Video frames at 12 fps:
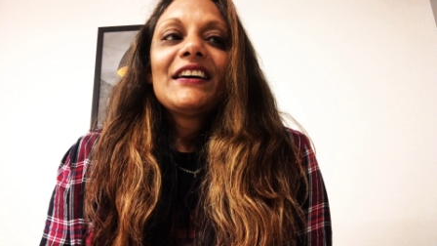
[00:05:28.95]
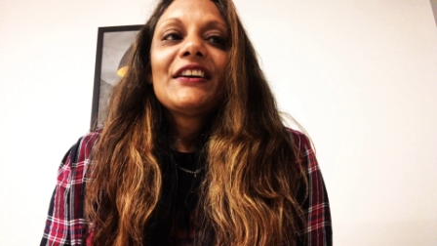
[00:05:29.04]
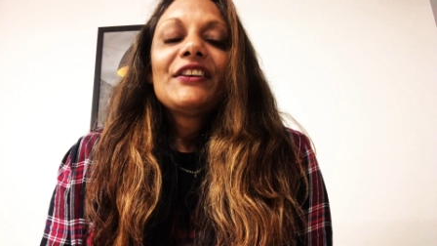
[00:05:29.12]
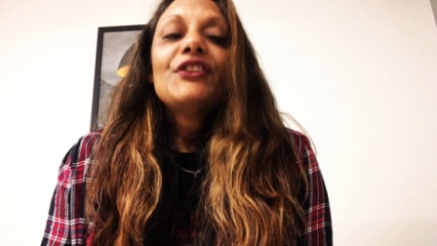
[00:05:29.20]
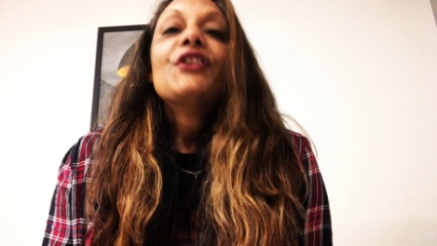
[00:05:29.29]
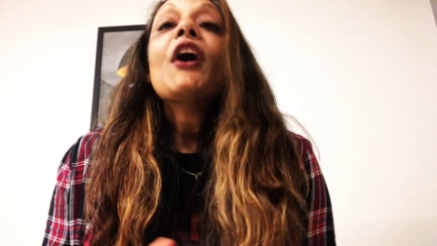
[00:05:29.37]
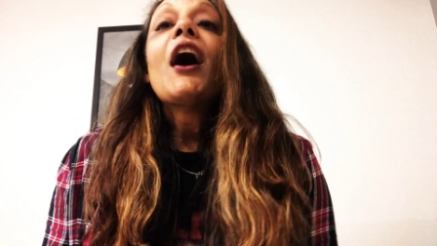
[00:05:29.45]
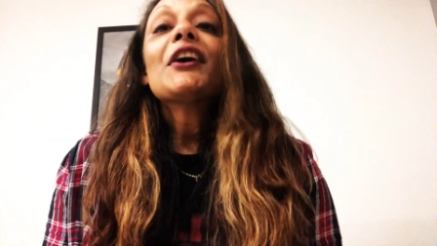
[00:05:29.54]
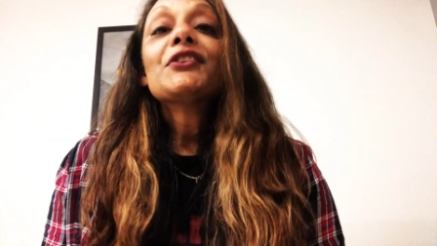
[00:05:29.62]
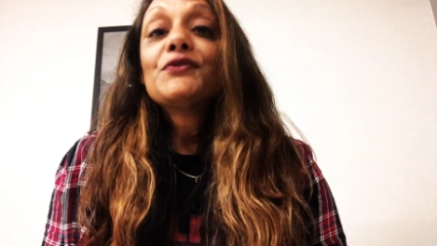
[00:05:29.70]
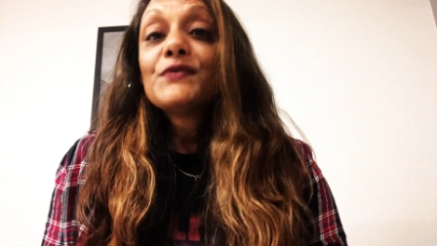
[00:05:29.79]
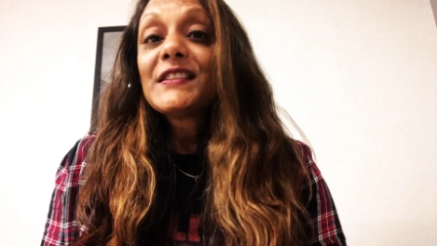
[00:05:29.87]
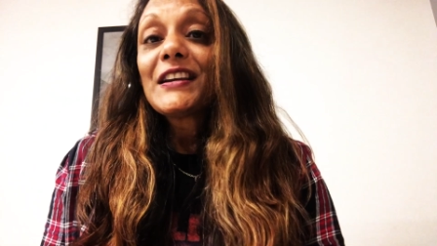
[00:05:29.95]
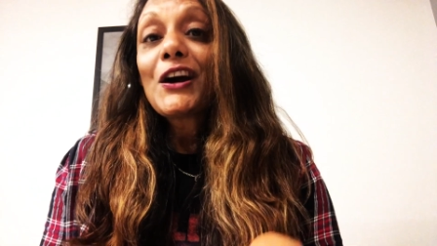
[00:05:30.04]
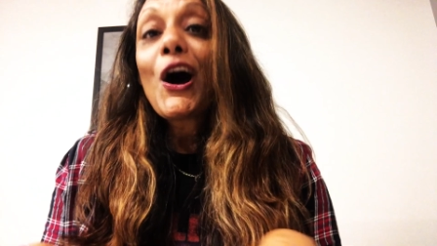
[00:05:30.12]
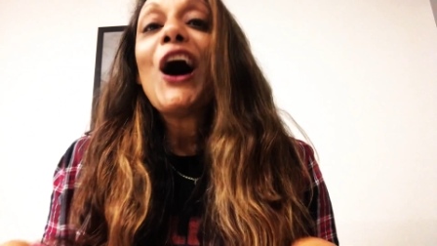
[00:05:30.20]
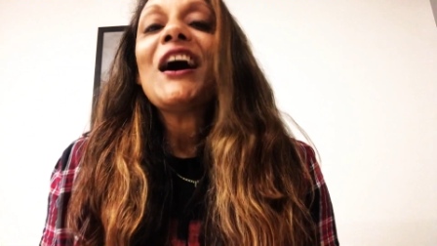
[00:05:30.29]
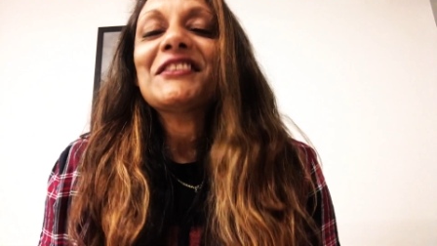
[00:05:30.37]
not using
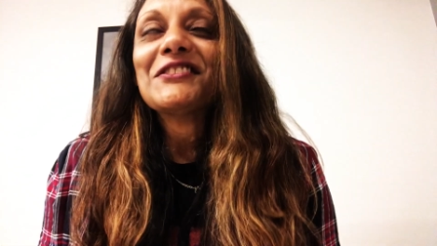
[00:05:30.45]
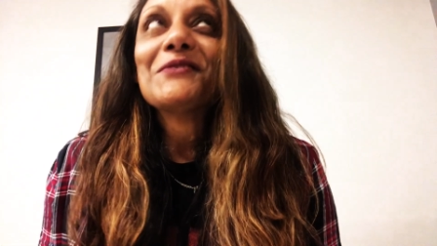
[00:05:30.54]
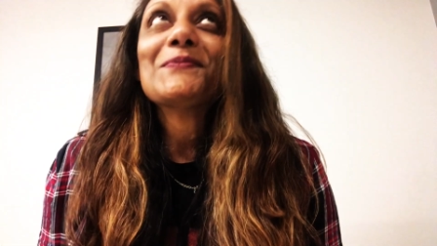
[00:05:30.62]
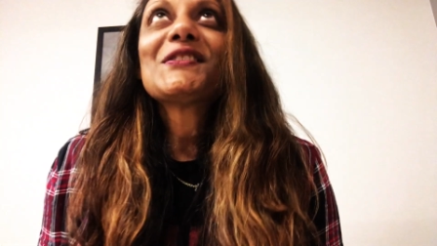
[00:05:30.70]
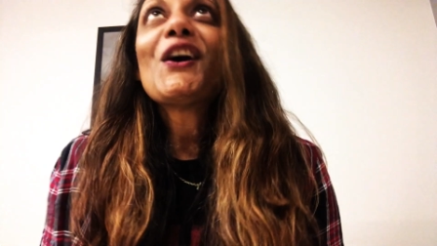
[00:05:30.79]
condoms.